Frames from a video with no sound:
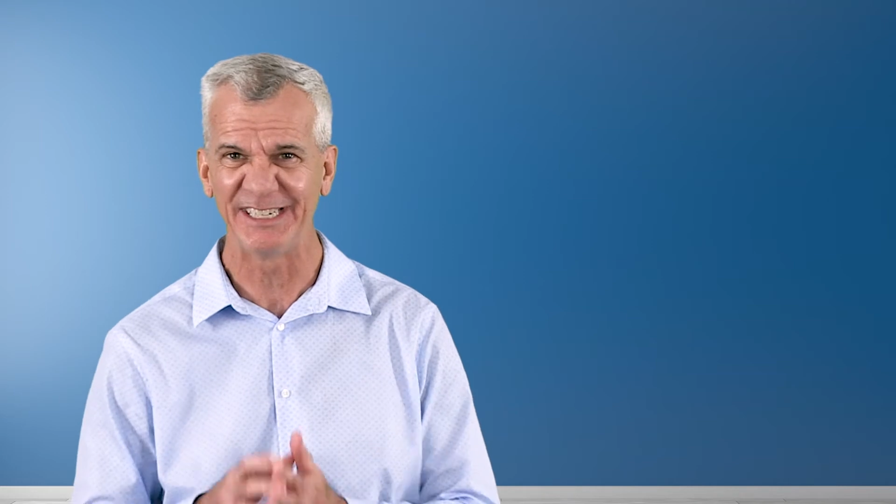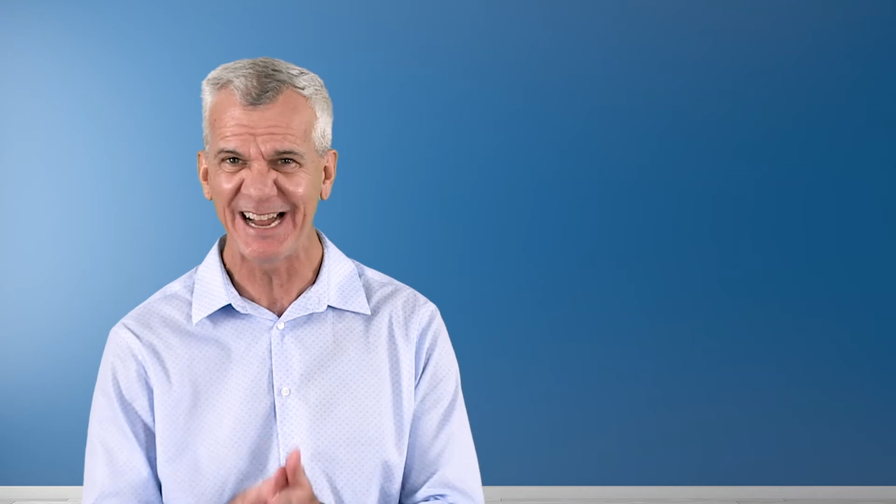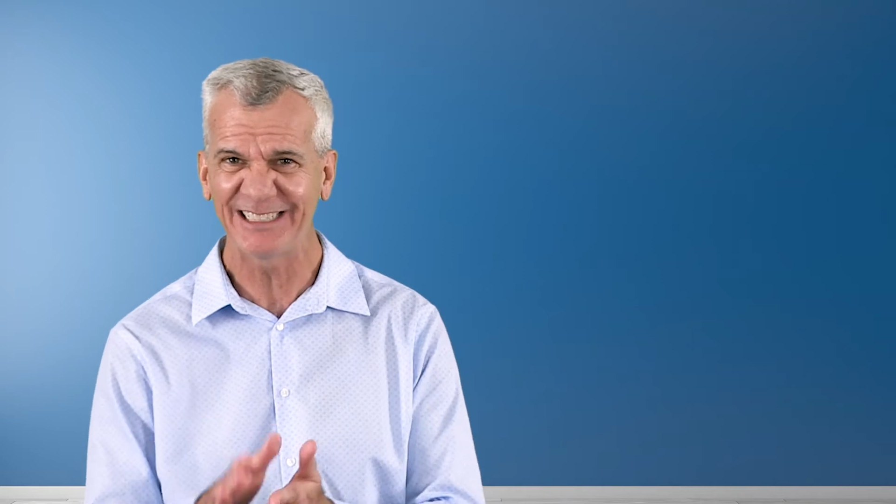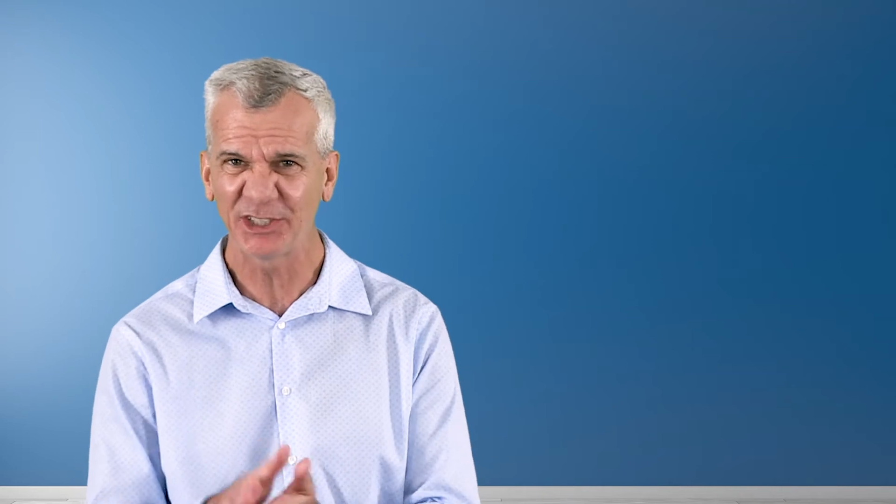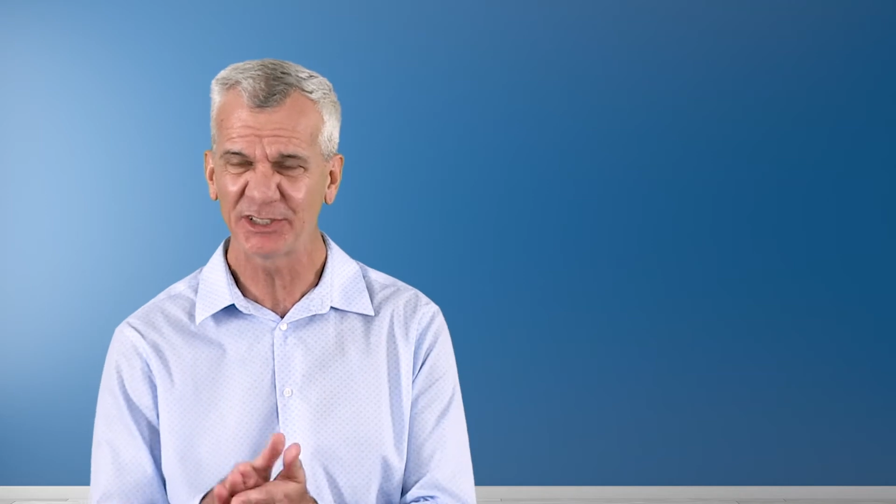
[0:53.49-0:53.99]

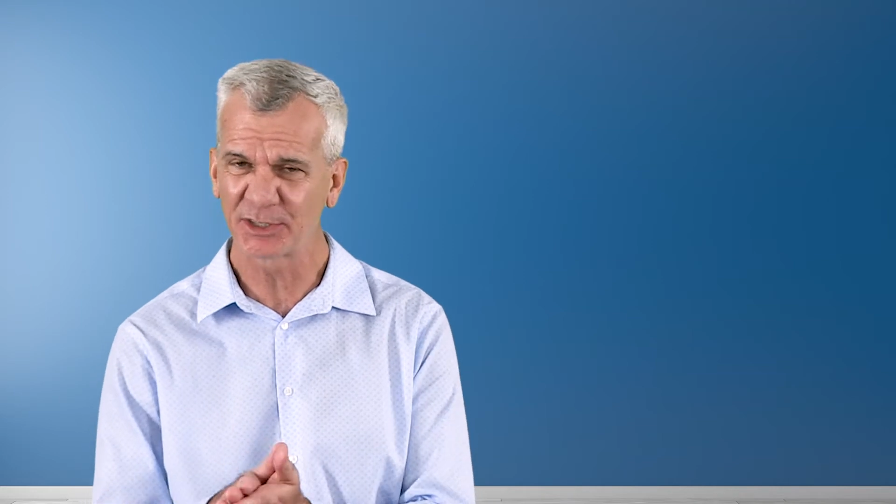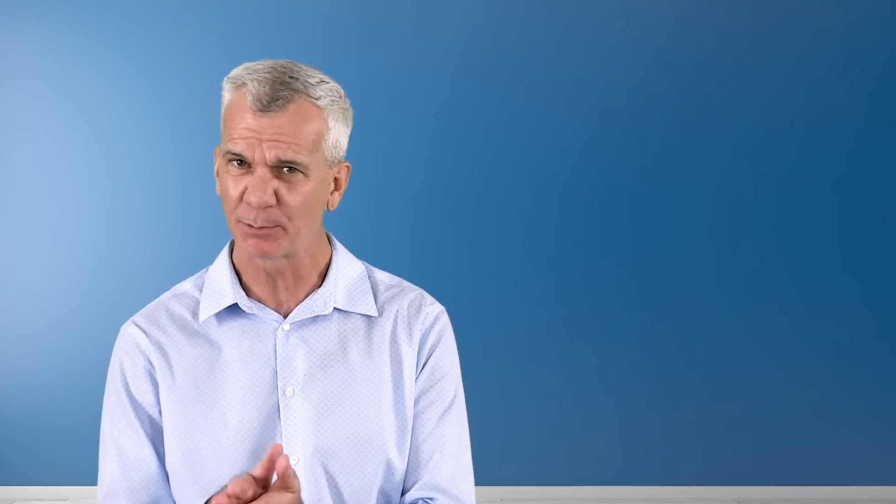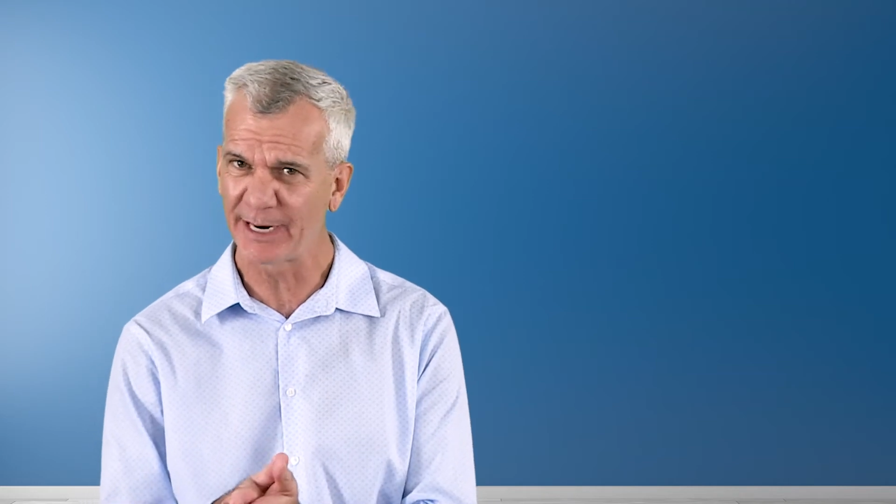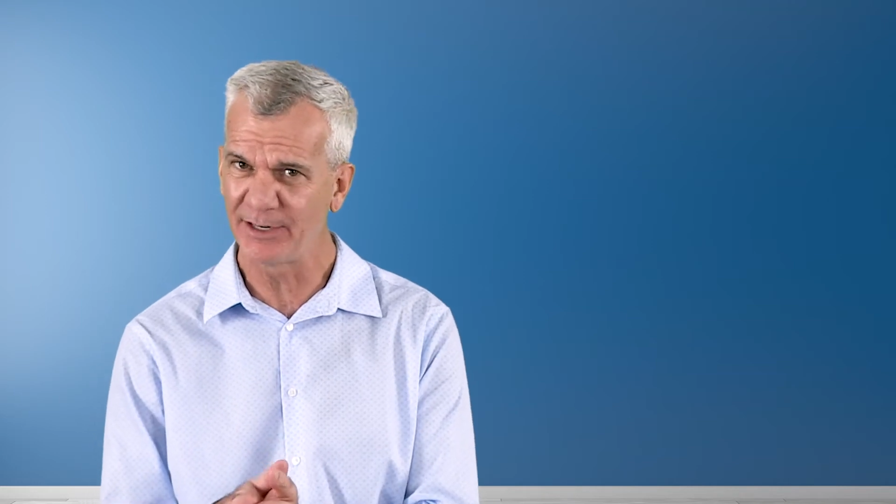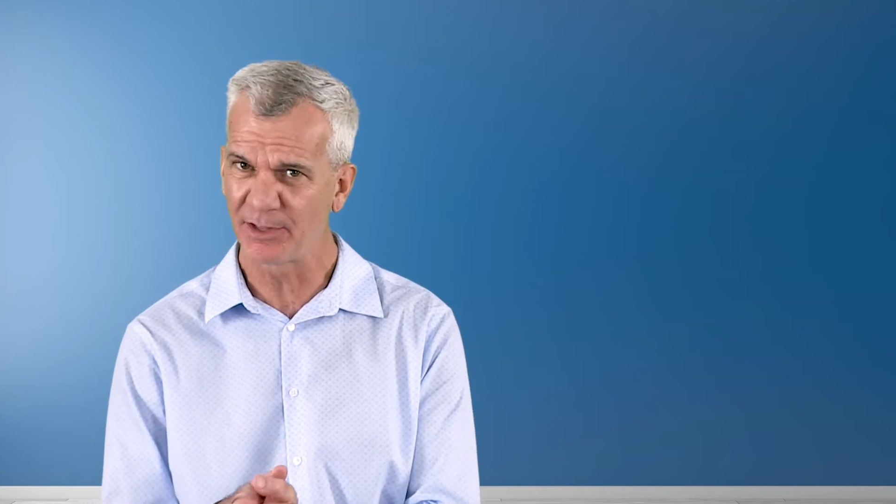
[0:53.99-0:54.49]
not just the
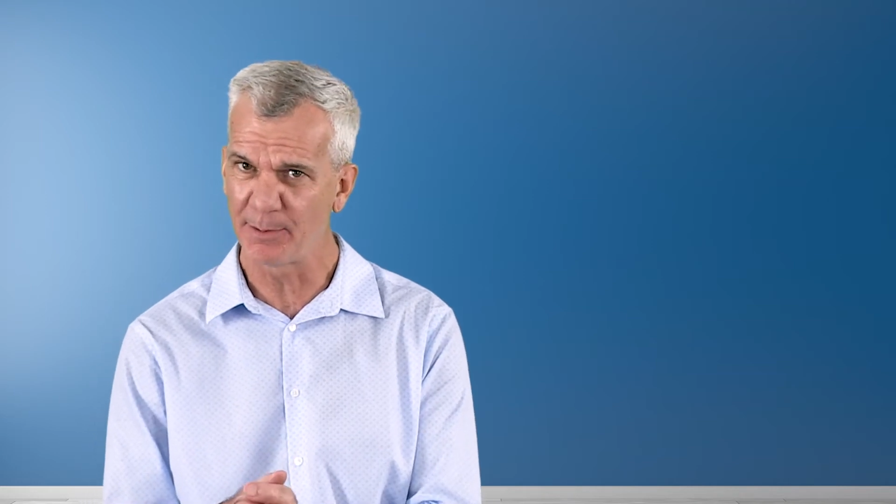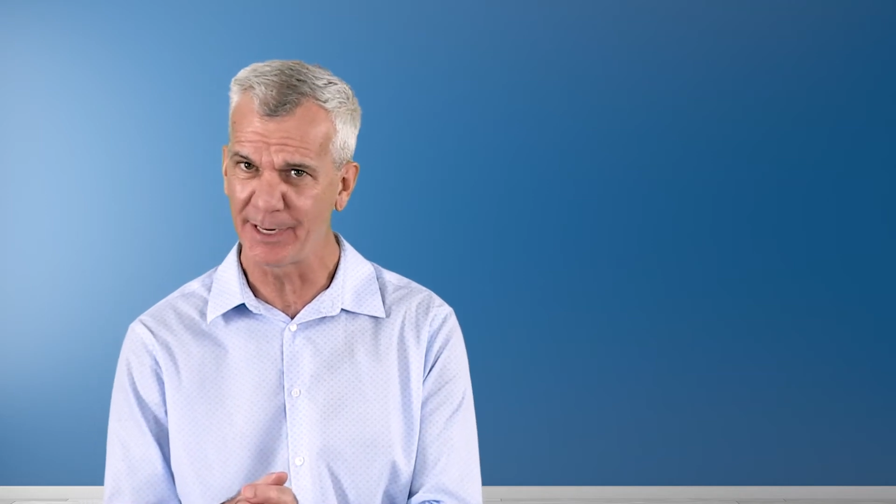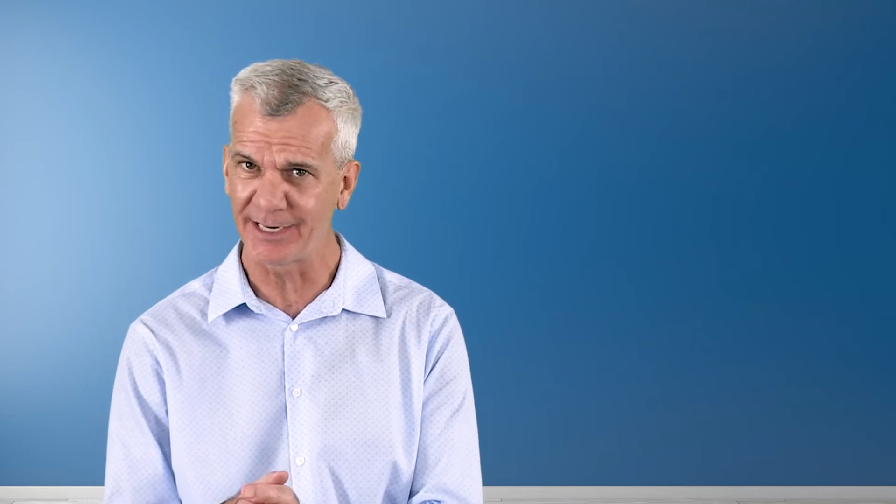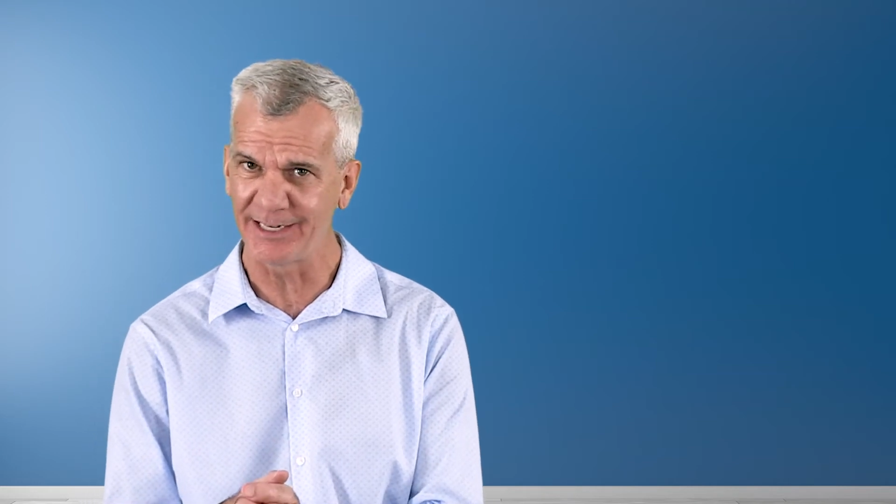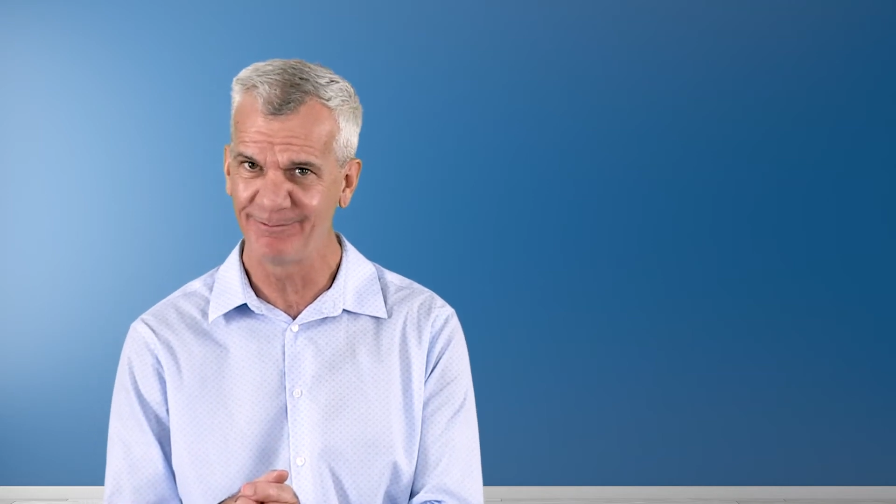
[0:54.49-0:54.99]
rate on the
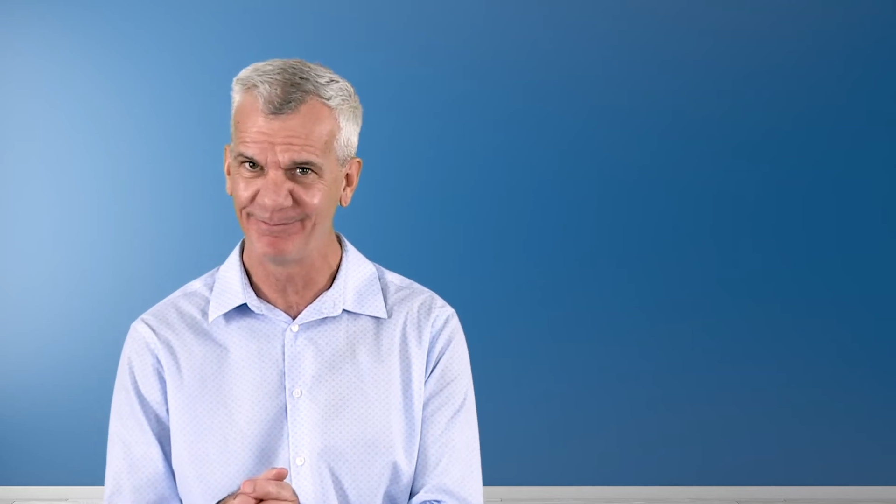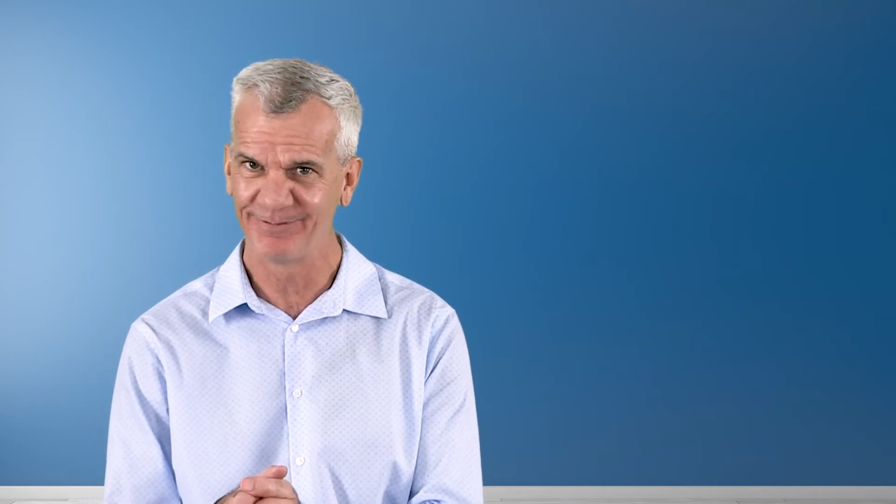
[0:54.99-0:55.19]
money.